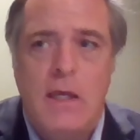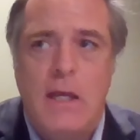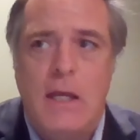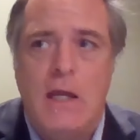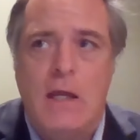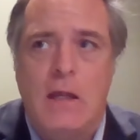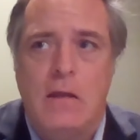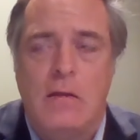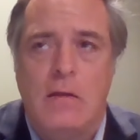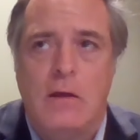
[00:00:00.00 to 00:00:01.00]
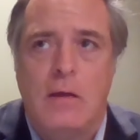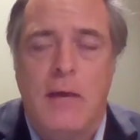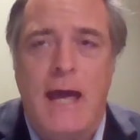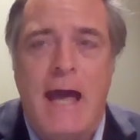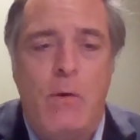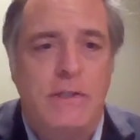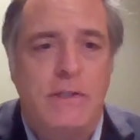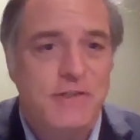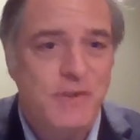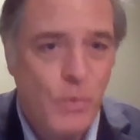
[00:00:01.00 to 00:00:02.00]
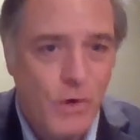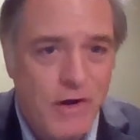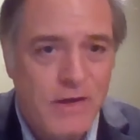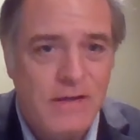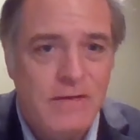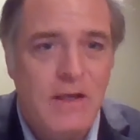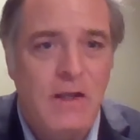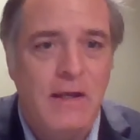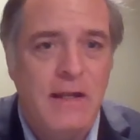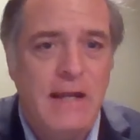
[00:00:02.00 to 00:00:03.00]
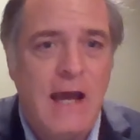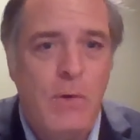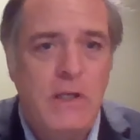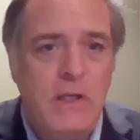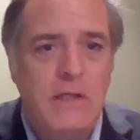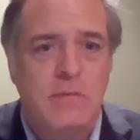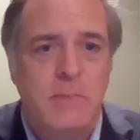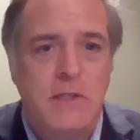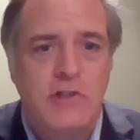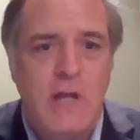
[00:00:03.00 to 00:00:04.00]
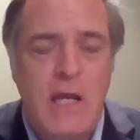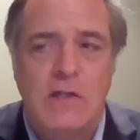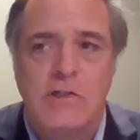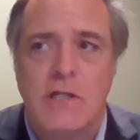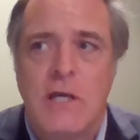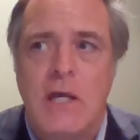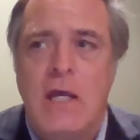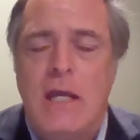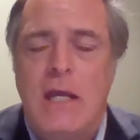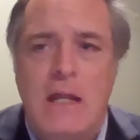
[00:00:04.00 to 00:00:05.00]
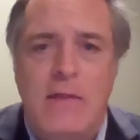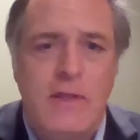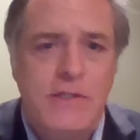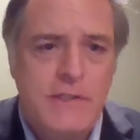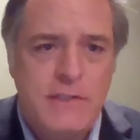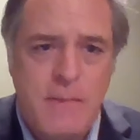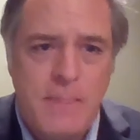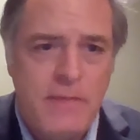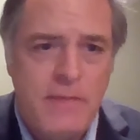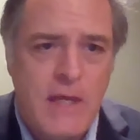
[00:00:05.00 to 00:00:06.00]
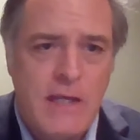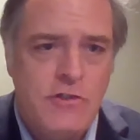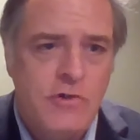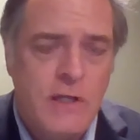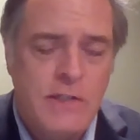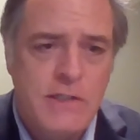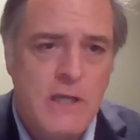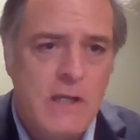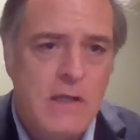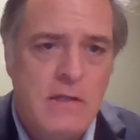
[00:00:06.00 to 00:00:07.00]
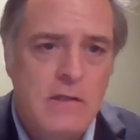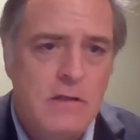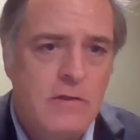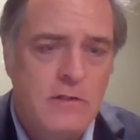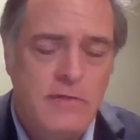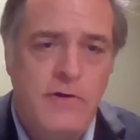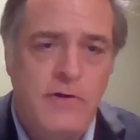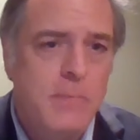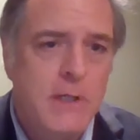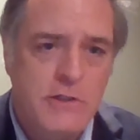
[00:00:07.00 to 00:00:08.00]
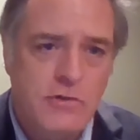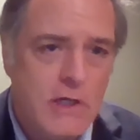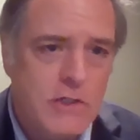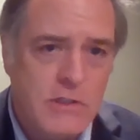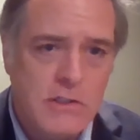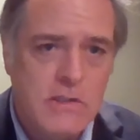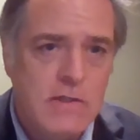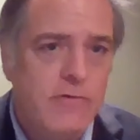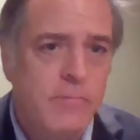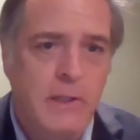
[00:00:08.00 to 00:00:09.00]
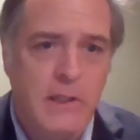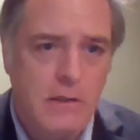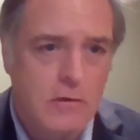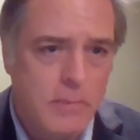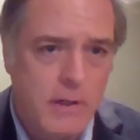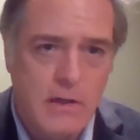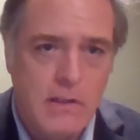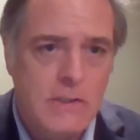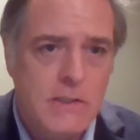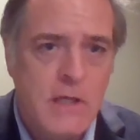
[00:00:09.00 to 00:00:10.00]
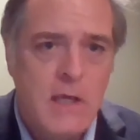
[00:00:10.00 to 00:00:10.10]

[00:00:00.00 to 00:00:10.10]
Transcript: and um, how it doesn't work and, and how it needs to be changed. And, and this is something that has transcended different administrations, different political parties.